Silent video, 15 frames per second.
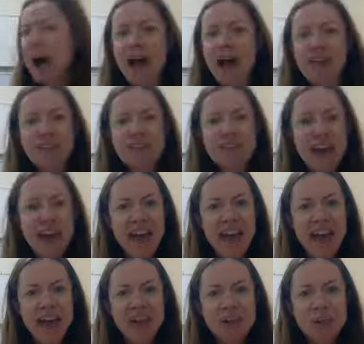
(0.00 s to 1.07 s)
And
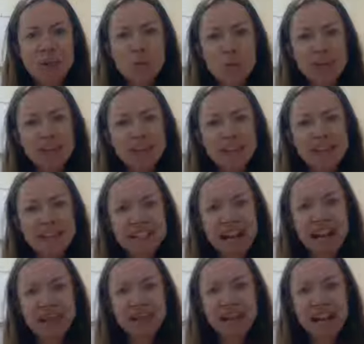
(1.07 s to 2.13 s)
then what did they
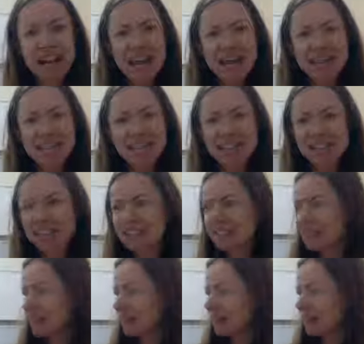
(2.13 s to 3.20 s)
send me next?
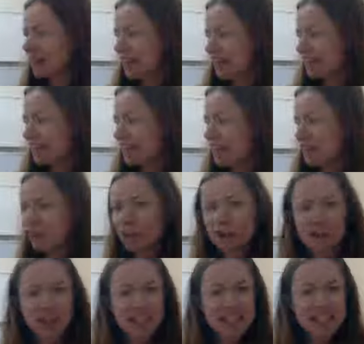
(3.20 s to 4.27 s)
Let's have a
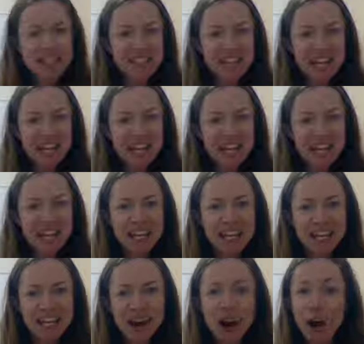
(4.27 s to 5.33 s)
look and
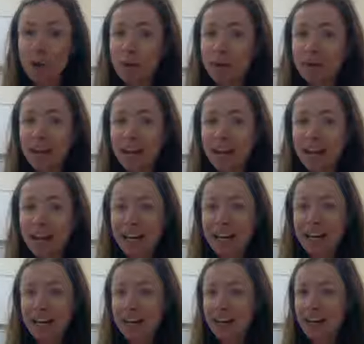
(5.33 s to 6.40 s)
see. Are we
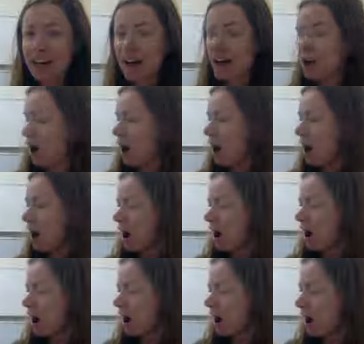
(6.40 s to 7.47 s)
ready?
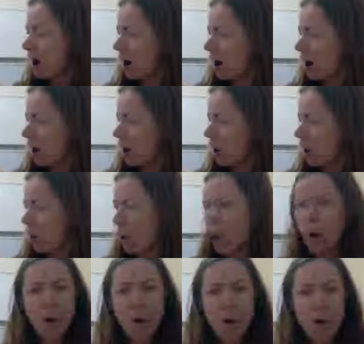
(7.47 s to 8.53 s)
oh,
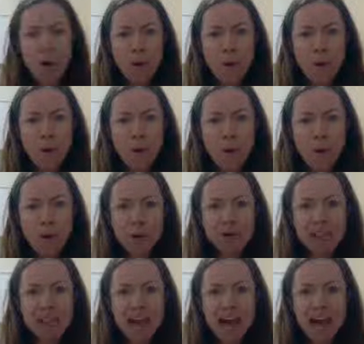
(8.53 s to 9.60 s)

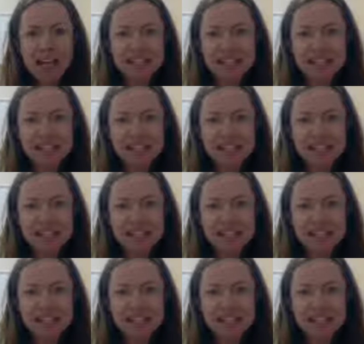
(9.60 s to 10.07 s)
what's that?